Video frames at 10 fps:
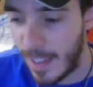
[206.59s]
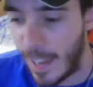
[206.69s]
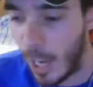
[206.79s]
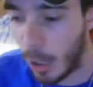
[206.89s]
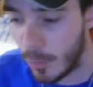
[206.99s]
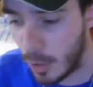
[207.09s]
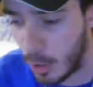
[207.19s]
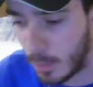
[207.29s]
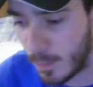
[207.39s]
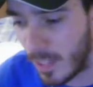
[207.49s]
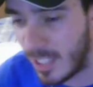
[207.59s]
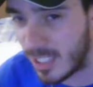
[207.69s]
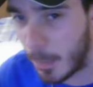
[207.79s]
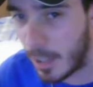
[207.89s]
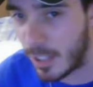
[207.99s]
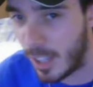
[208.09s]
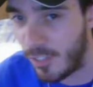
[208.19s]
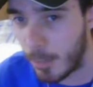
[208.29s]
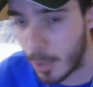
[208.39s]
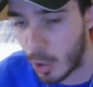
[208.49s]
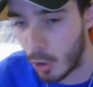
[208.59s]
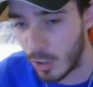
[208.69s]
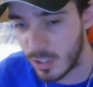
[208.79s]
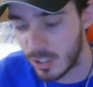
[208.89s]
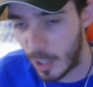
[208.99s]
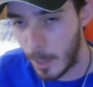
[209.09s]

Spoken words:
However, it's a bit different because